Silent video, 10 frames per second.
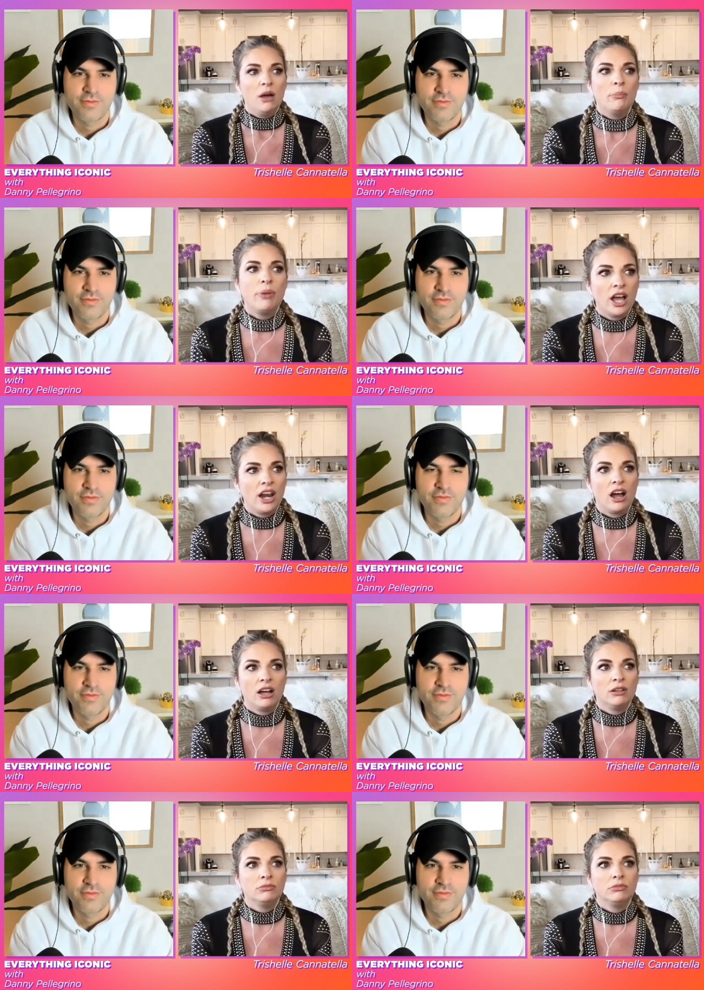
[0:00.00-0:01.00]
Speaker 1: But
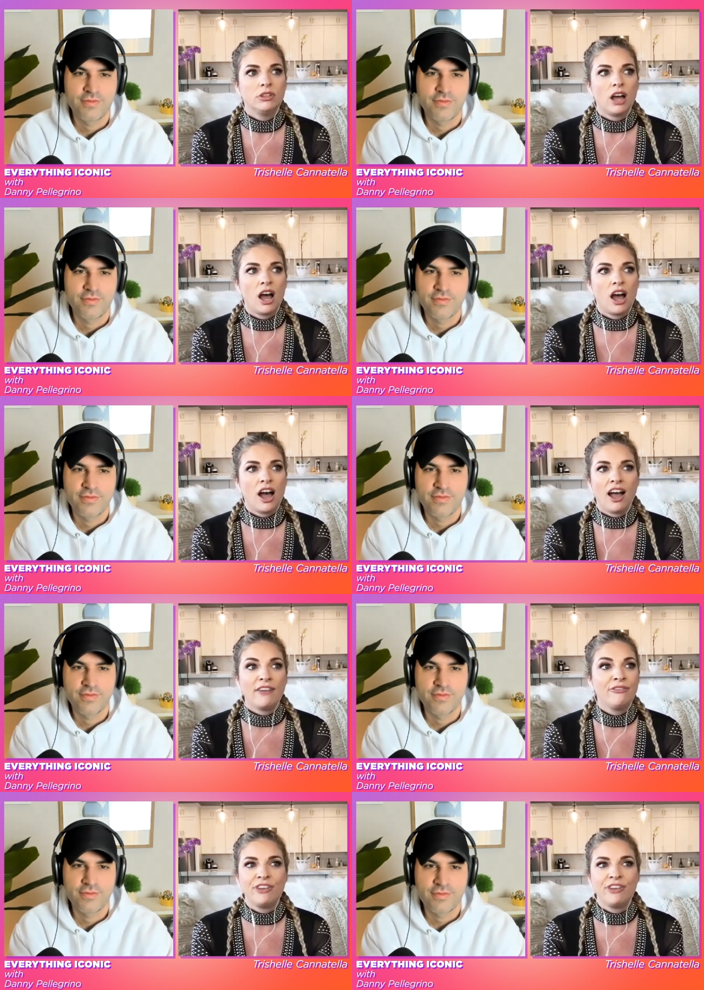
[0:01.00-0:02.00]
um
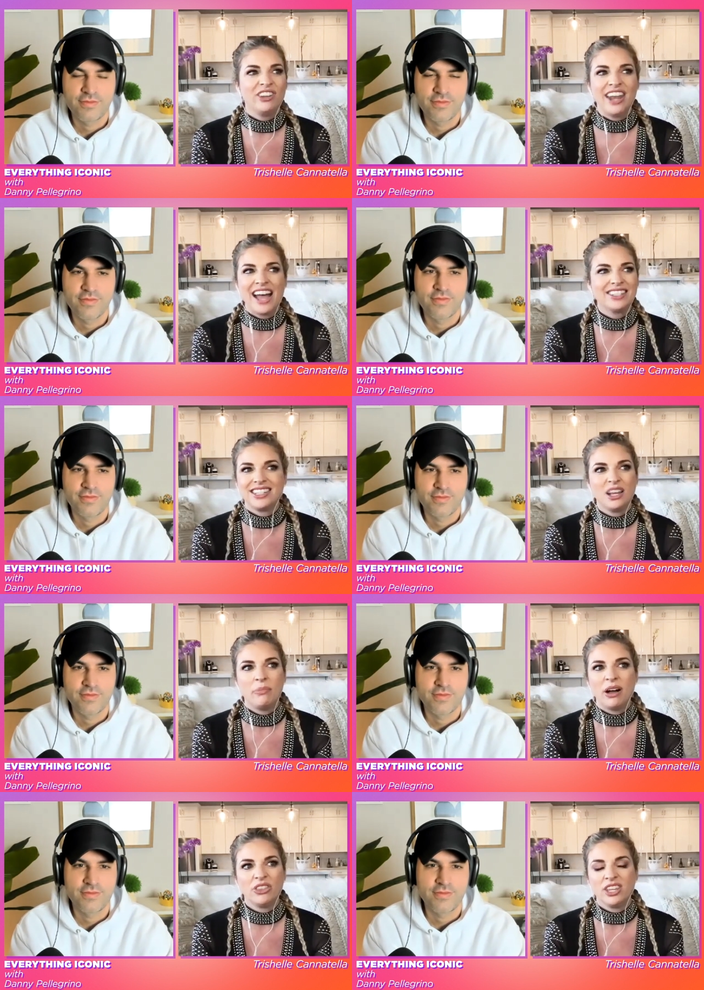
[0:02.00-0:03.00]
I felt nasty
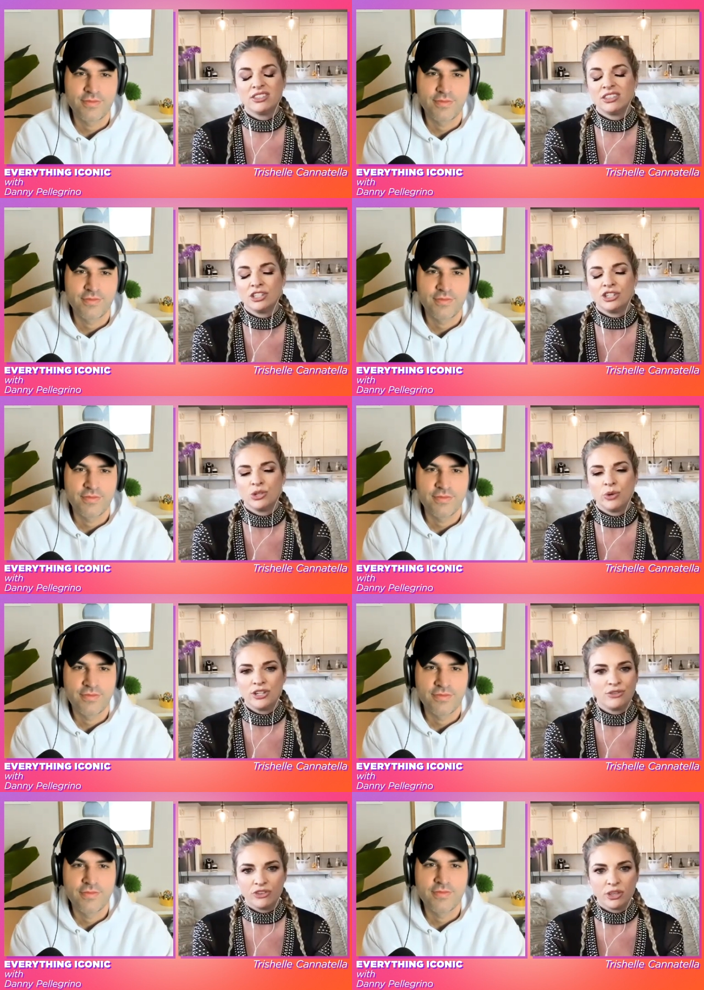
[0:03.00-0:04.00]
about the the
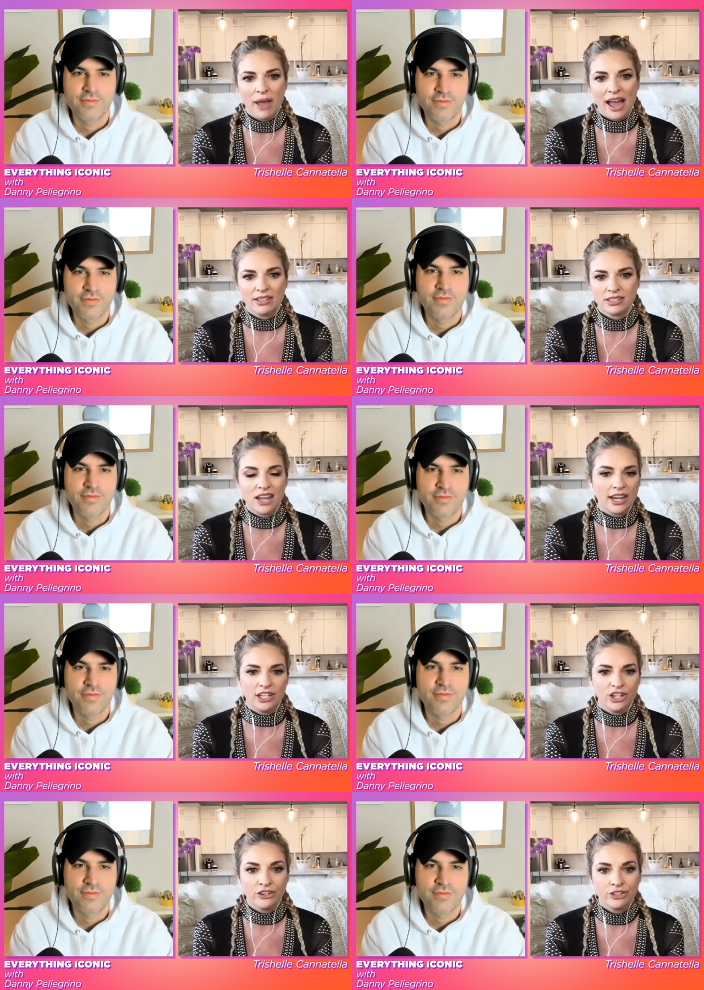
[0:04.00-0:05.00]
situation for the past
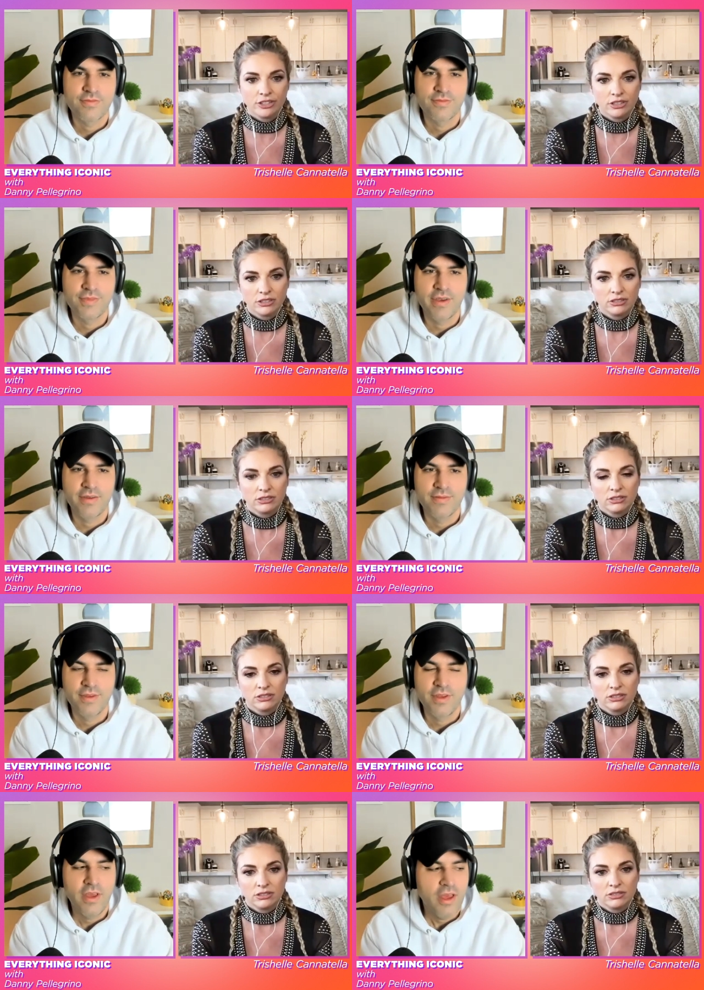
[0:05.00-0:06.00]
9 years.
Speaker 2: Yeah.
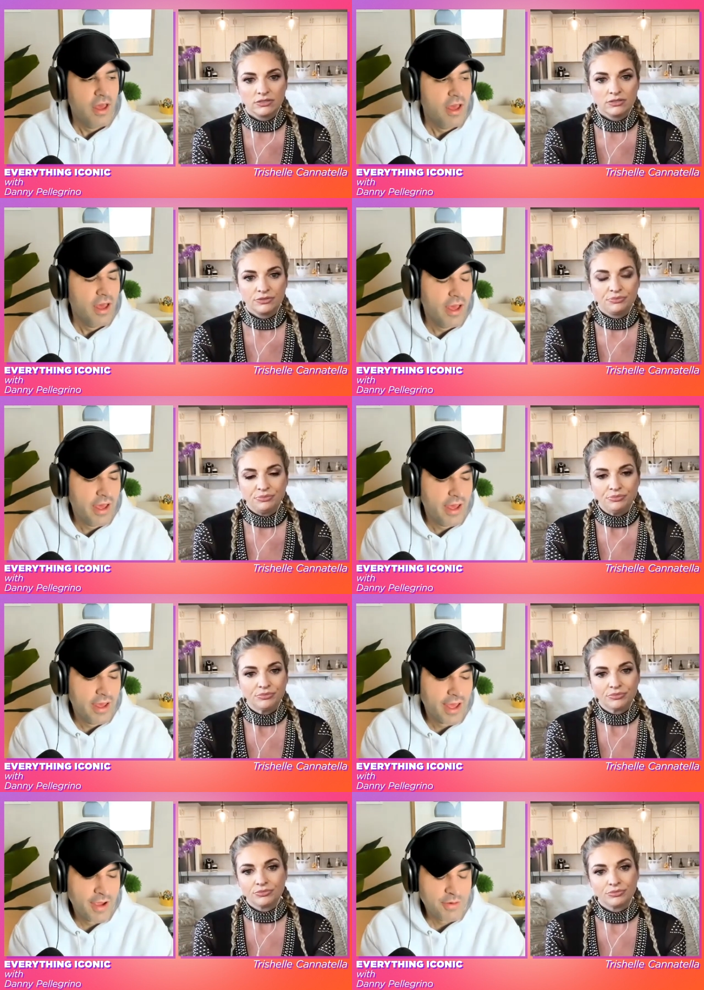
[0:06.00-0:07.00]

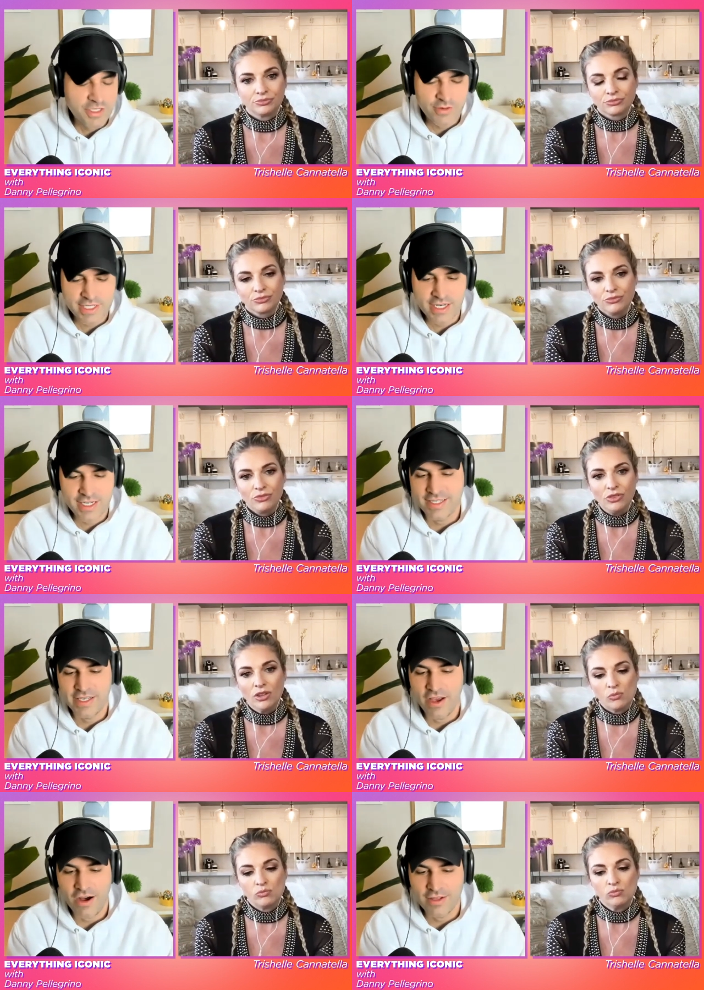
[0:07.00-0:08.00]
Uh, I was so excited to
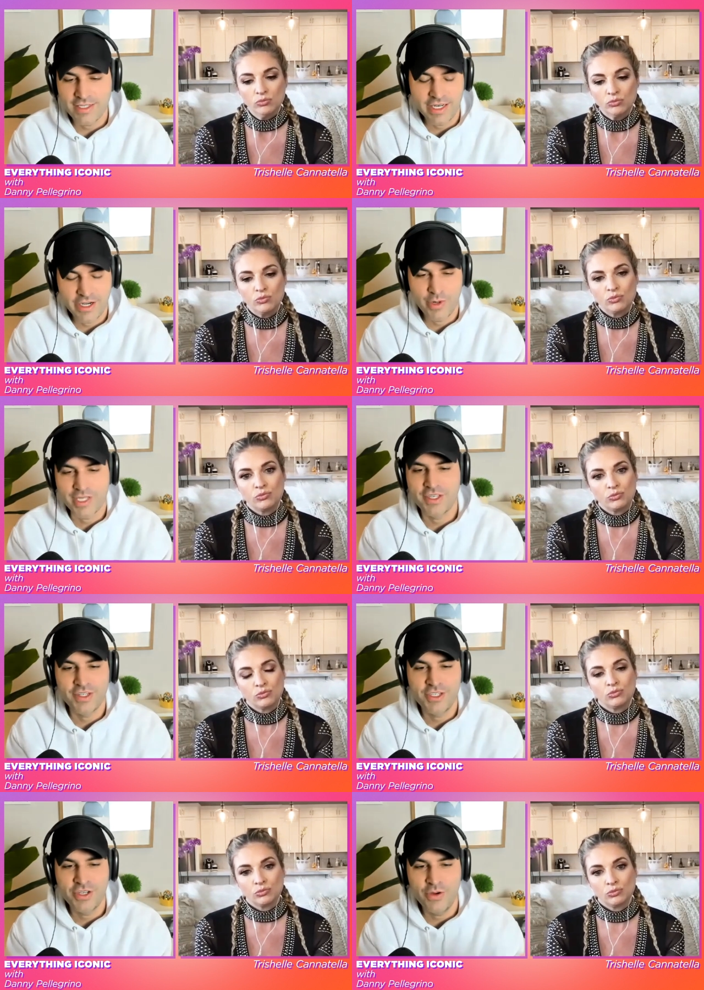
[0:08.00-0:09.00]
see Alton and
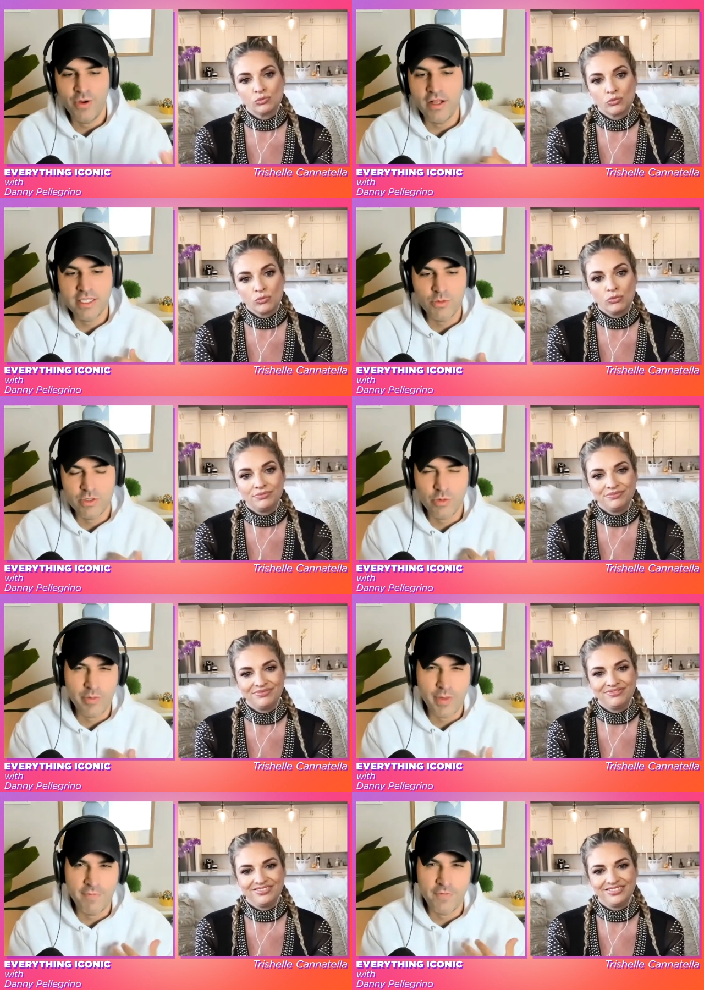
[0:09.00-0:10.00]
Arissa too. Alton was
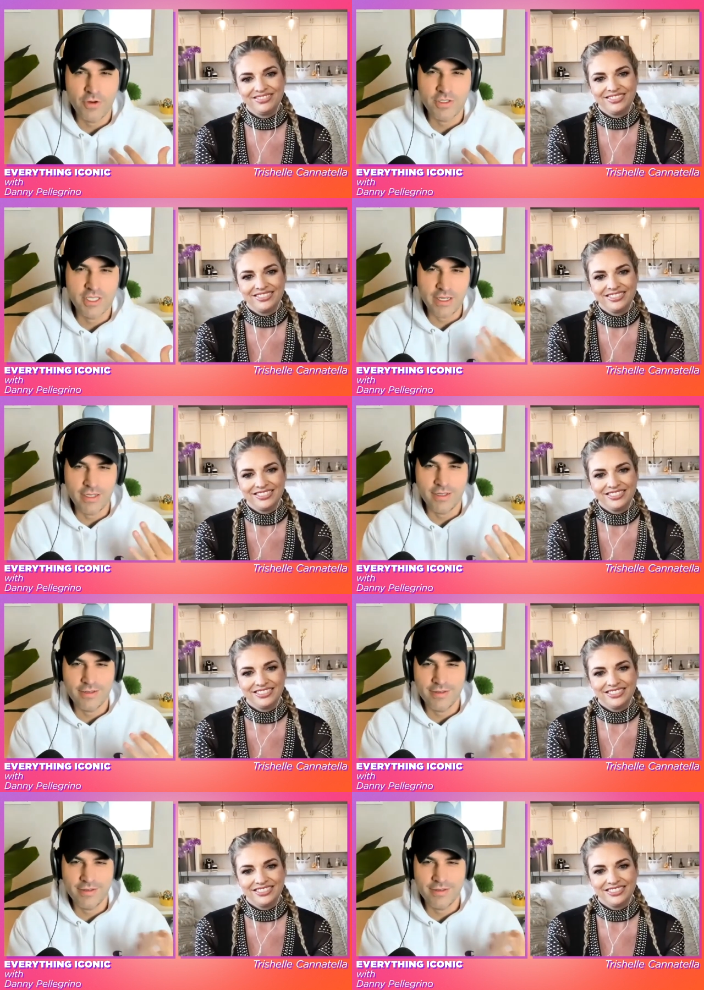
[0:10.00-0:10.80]
one of my first like